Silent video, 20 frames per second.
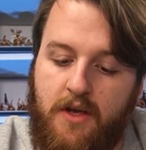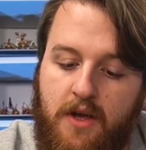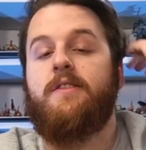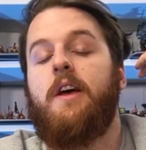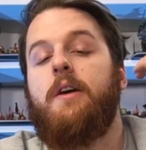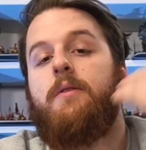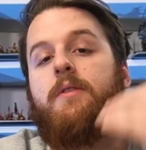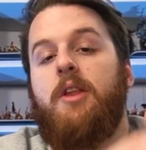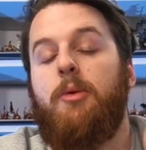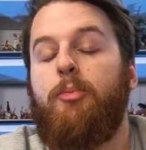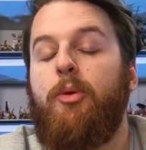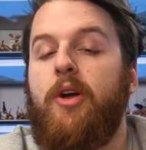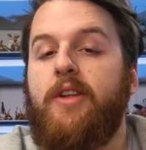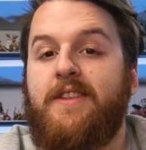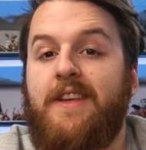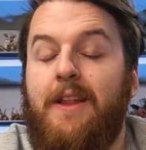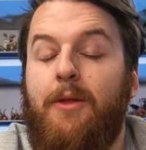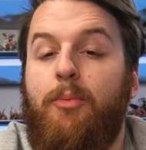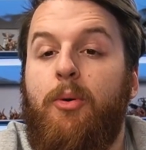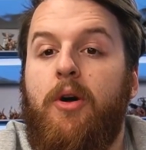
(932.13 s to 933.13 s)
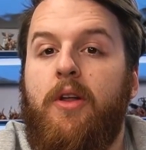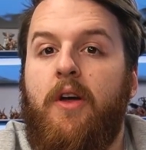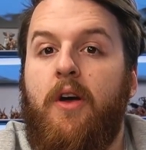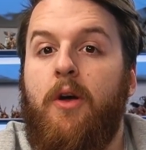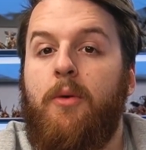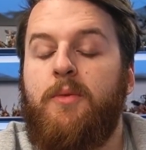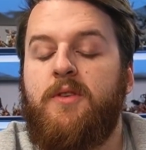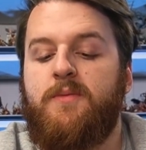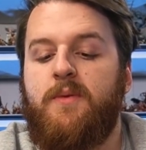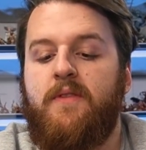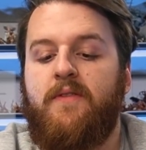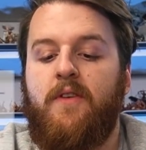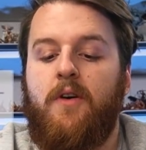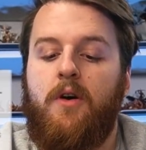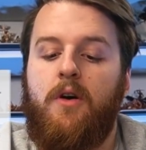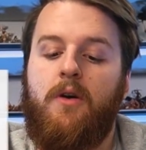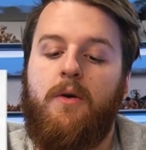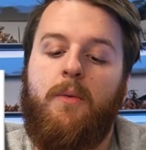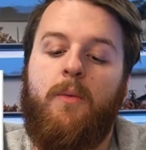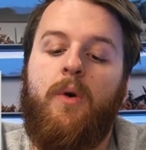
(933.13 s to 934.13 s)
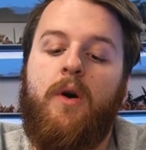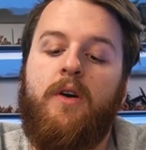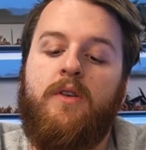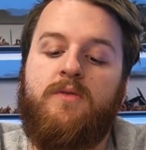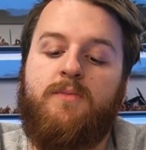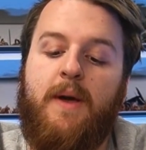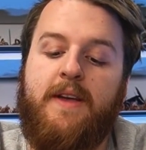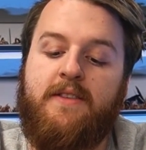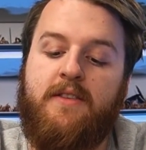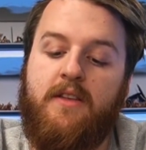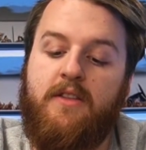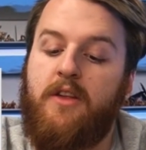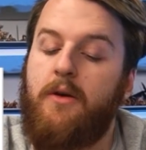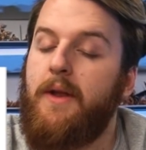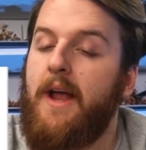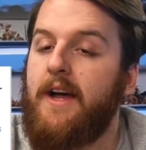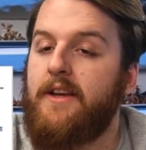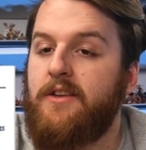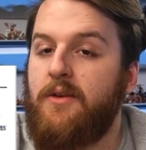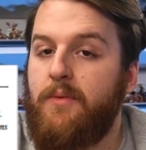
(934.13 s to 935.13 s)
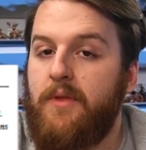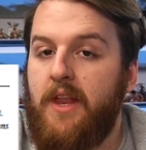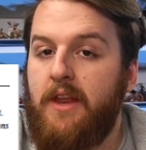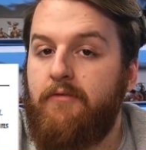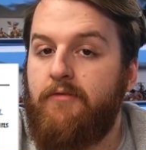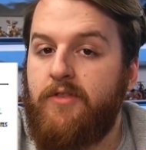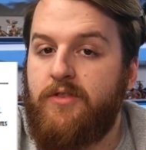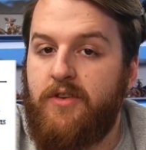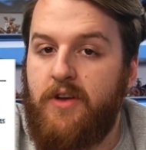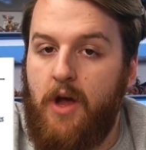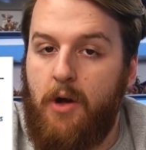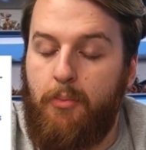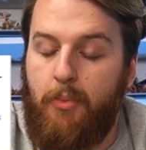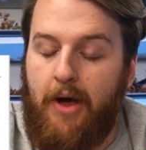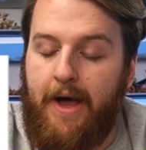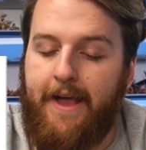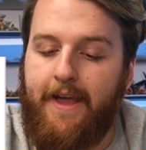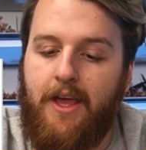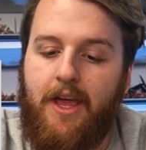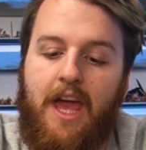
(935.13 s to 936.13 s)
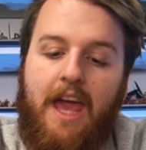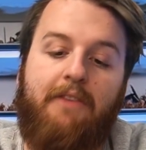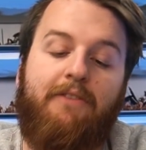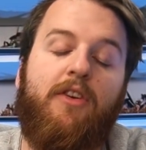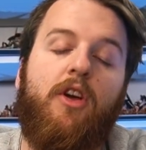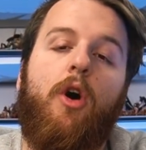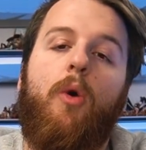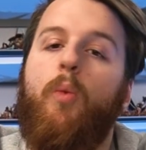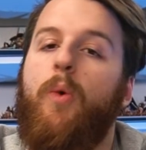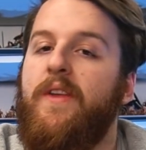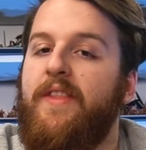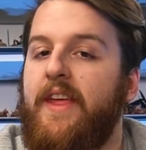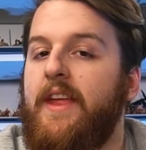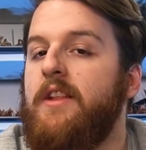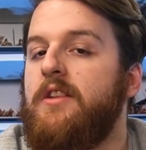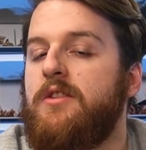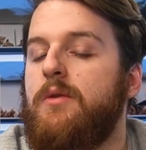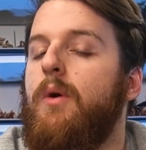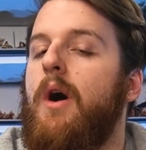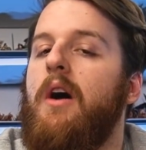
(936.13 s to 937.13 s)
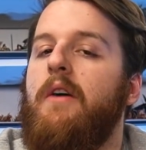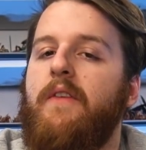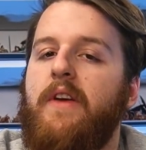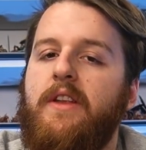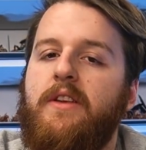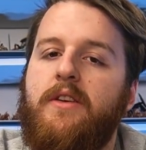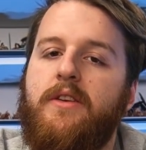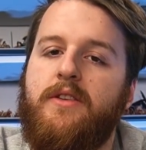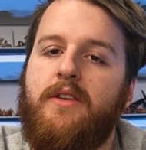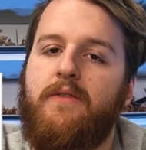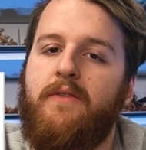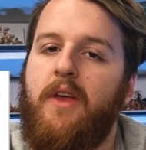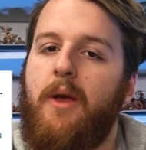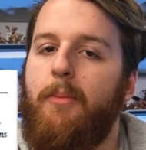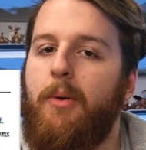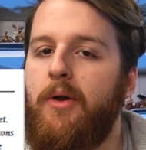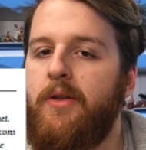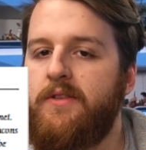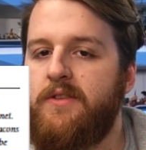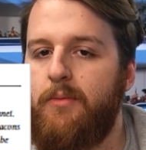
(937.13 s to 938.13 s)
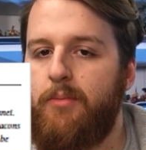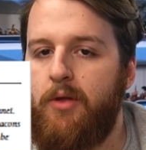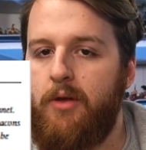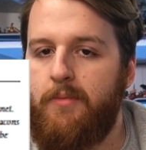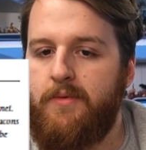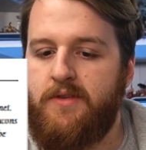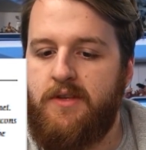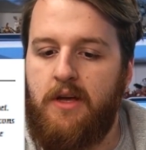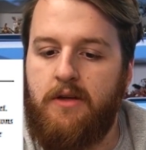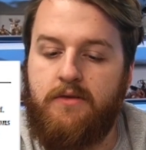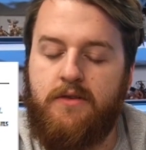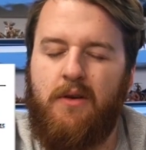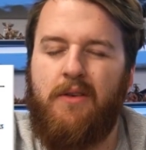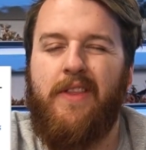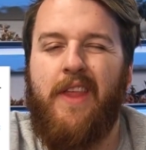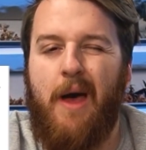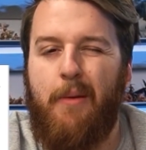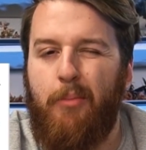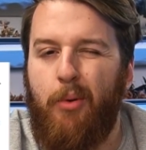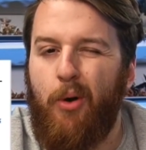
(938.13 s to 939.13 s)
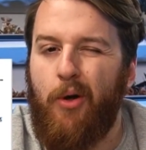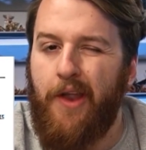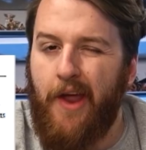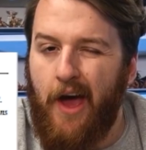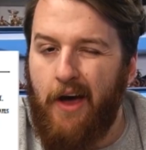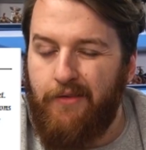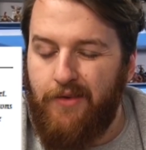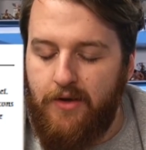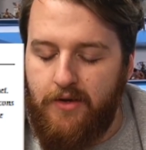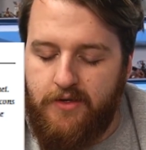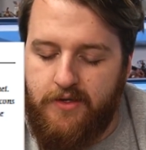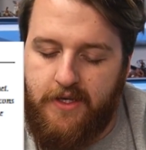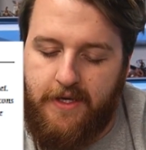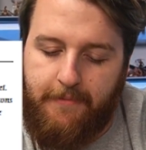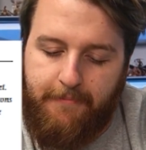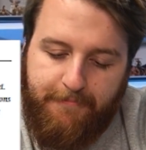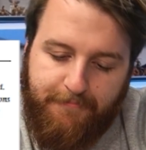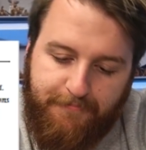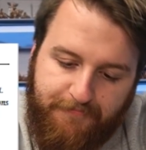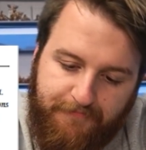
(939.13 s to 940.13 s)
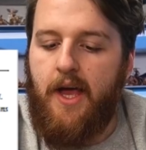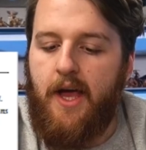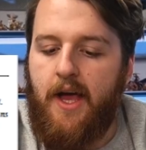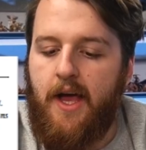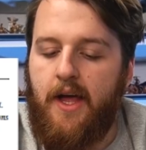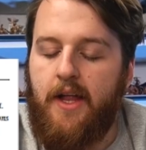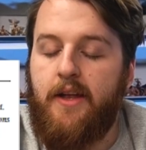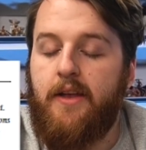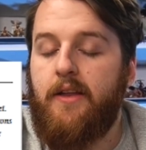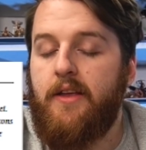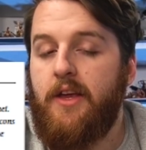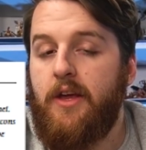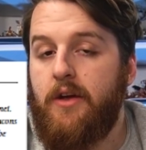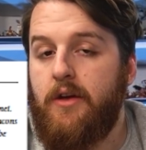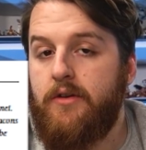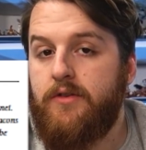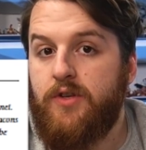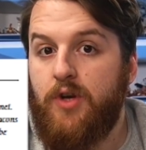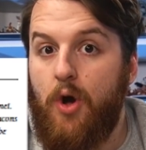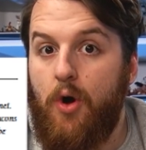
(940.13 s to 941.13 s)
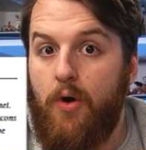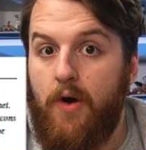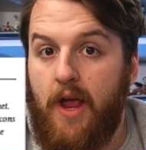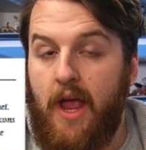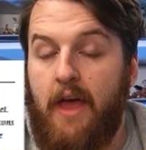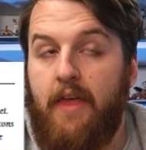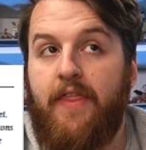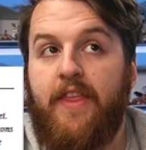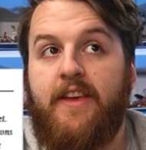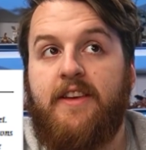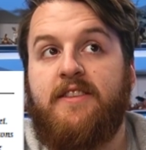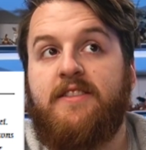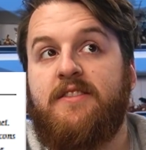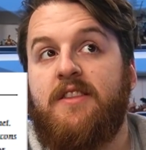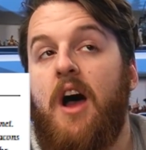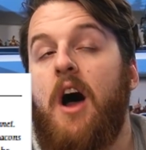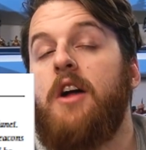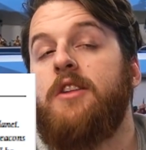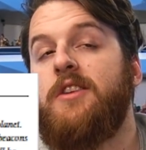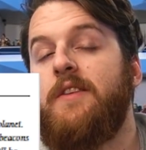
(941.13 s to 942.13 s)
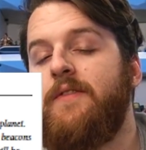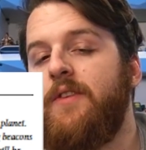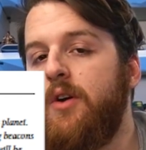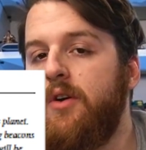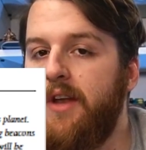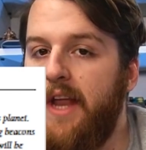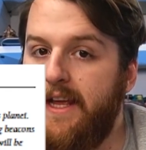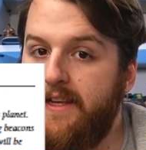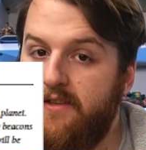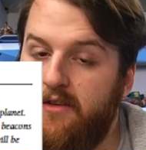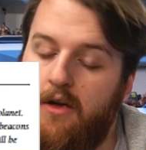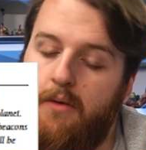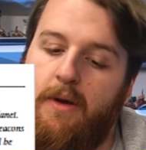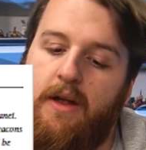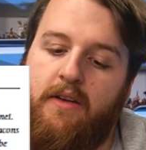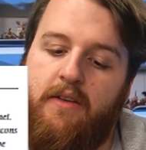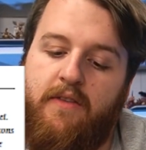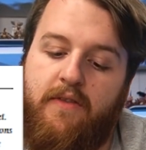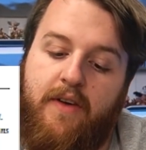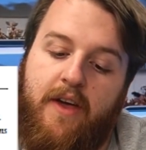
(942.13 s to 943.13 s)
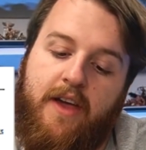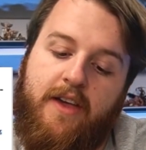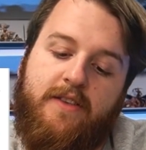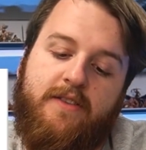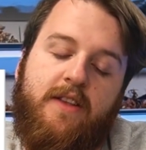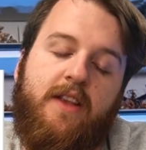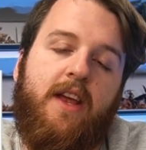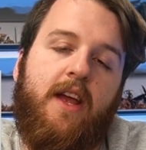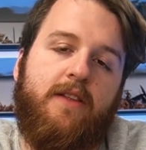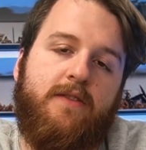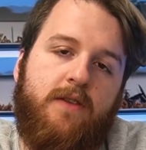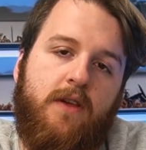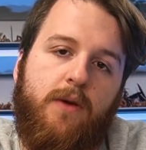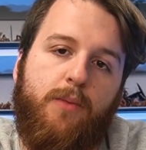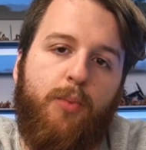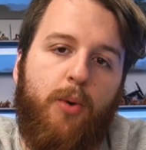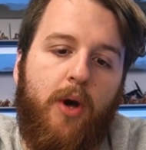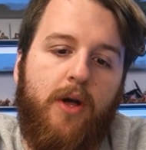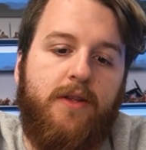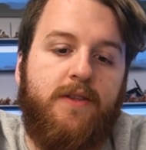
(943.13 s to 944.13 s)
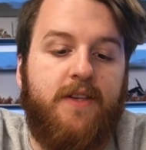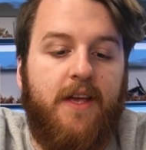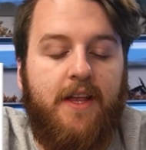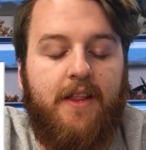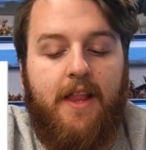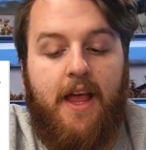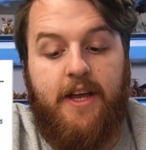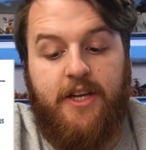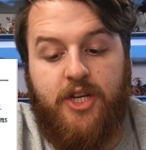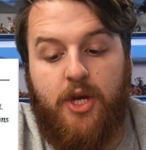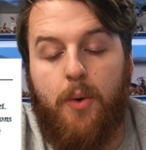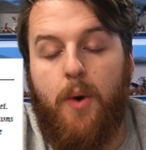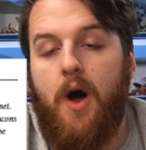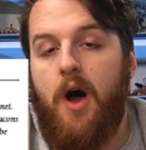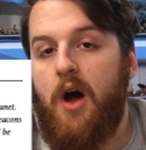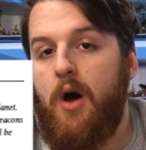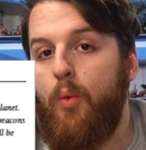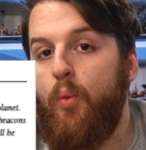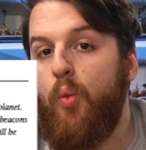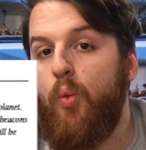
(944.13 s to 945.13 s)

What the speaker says: So deploy teleport homers before was basically do an action with an infantry or bike if you're within 12 inches of your opponent's deployment zone, so in their board half usually, and you score it at the start of your next command phase and you get 2 points, unless you are